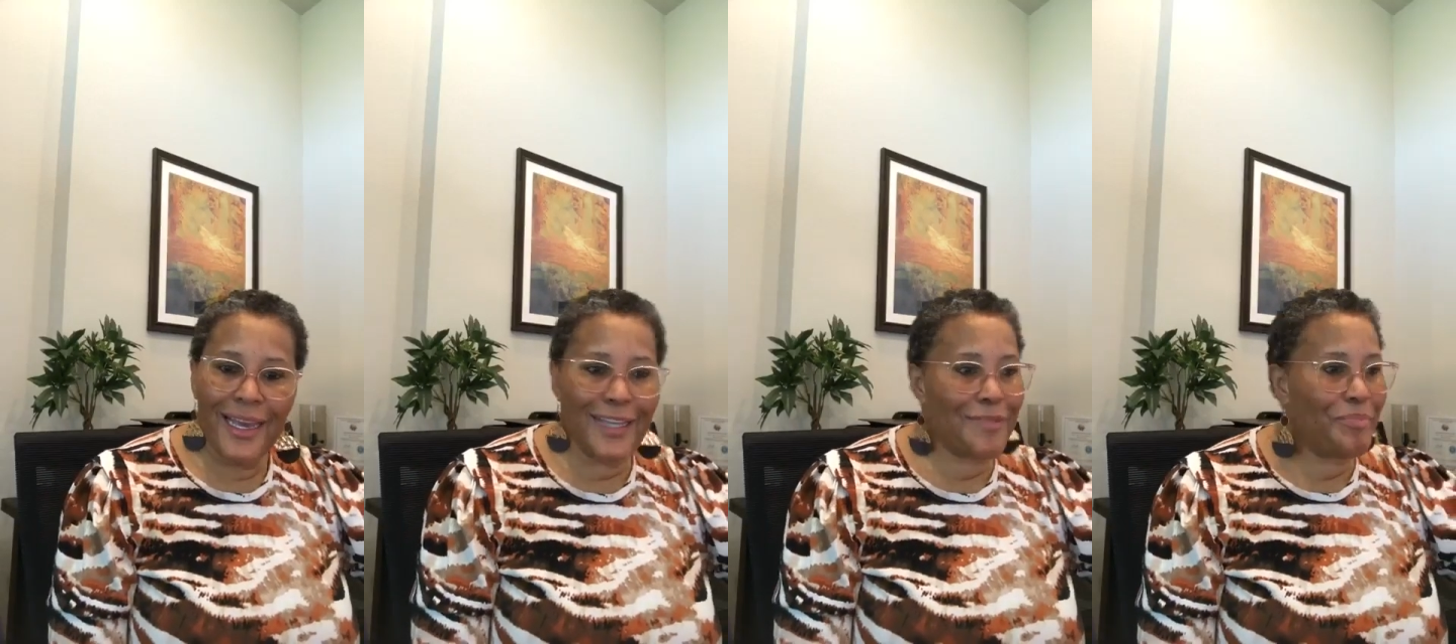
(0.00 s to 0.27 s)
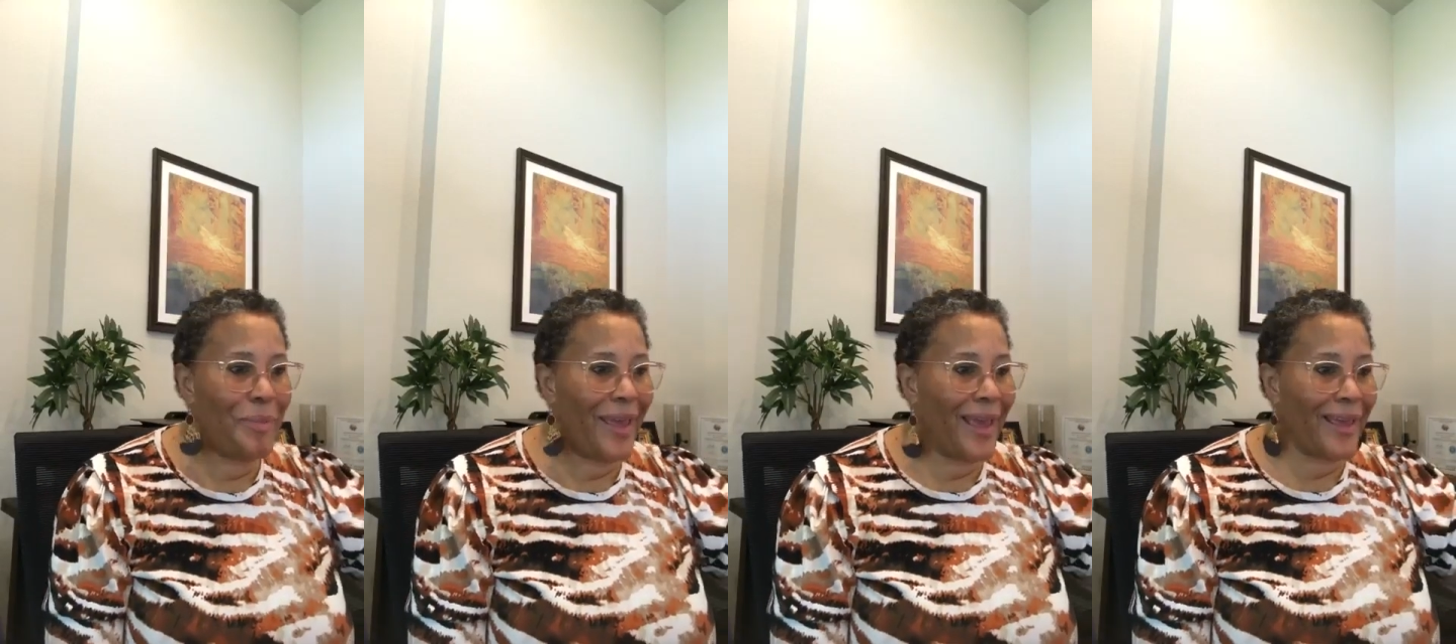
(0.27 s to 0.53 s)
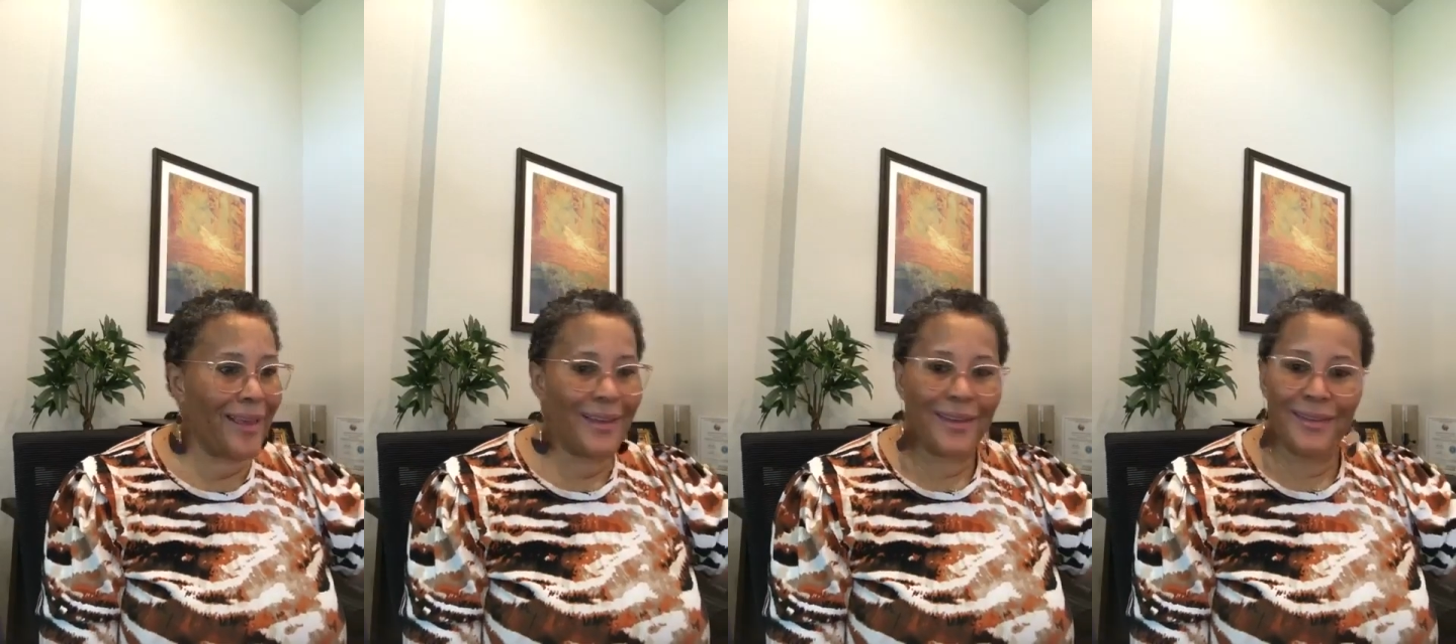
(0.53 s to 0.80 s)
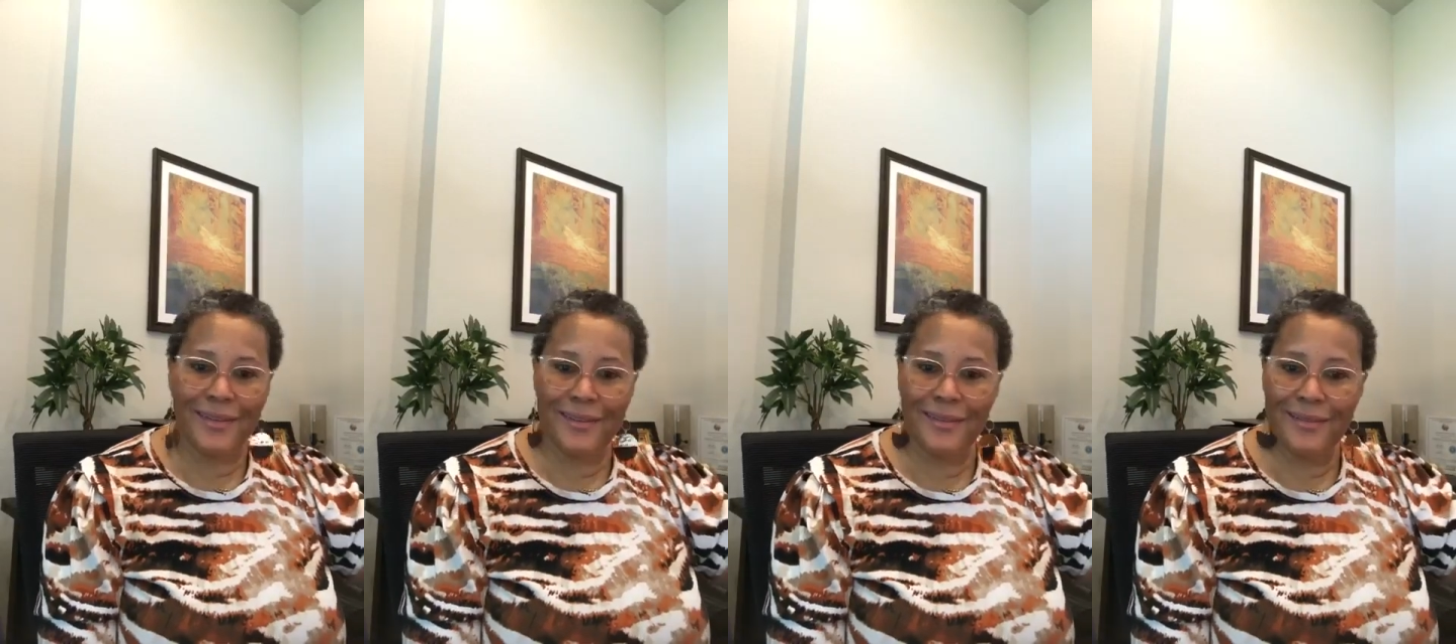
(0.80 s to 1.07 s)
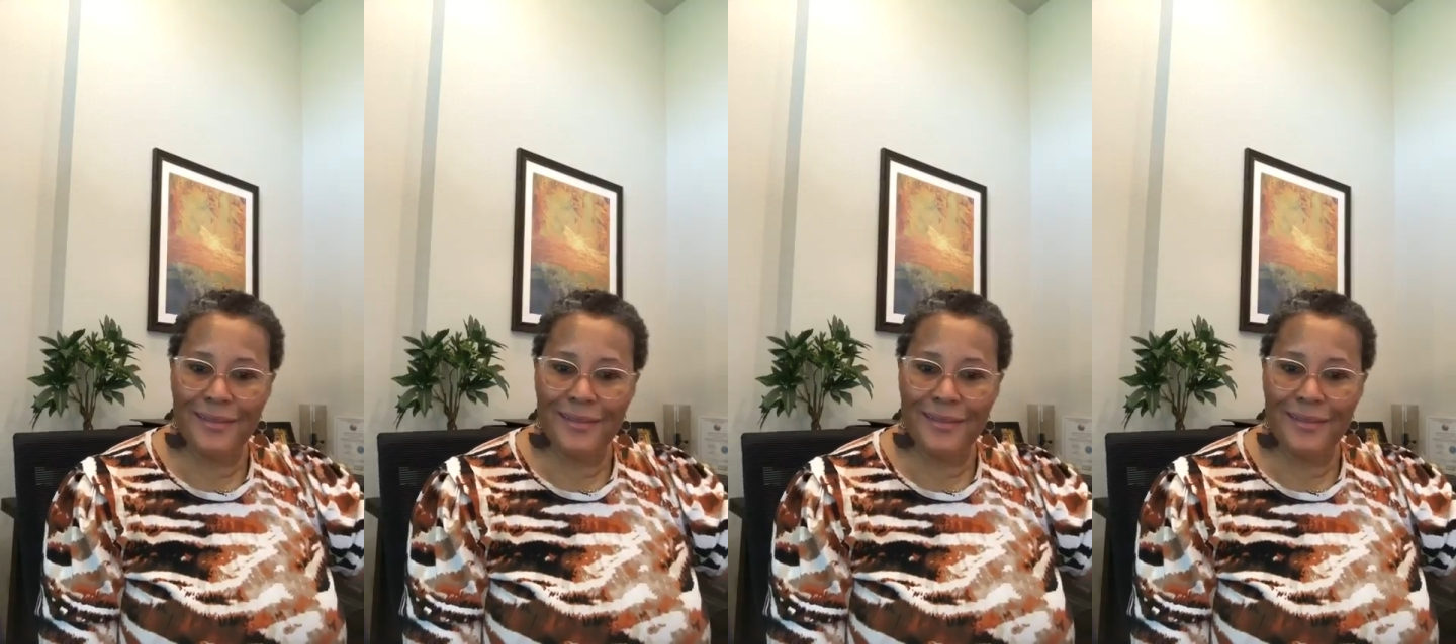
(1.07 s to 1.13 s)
He's bigger.